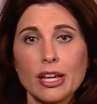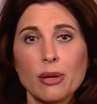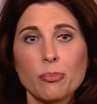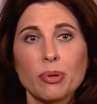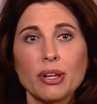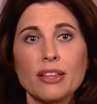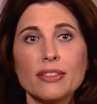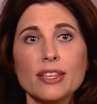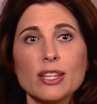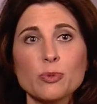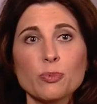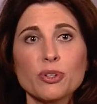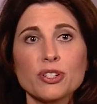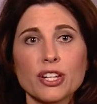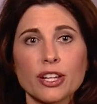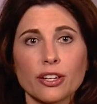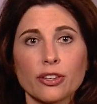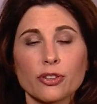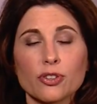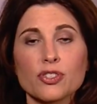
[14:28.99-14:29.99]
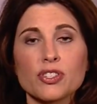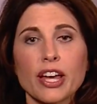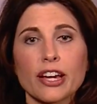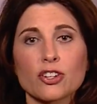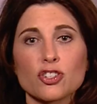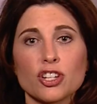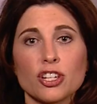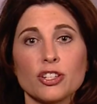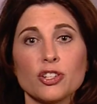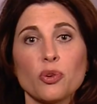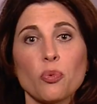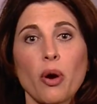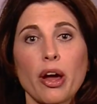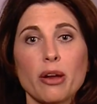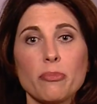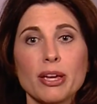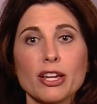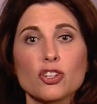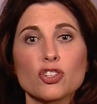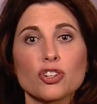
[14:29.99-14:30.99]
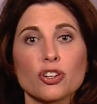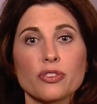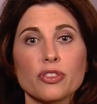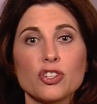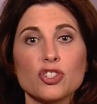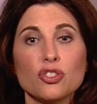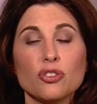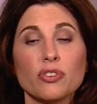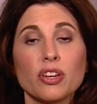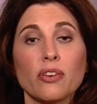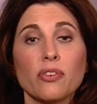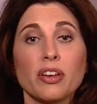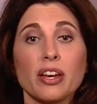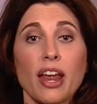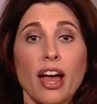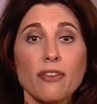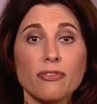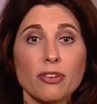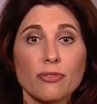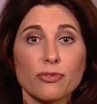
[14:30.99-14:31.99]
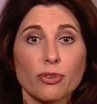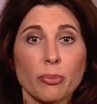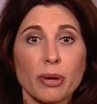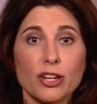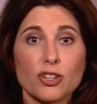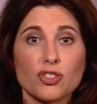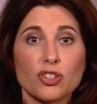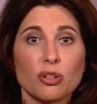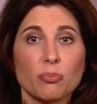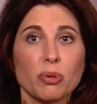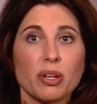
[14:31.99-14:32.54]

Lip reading: But in this particular section, you want to make sure that you give enough information,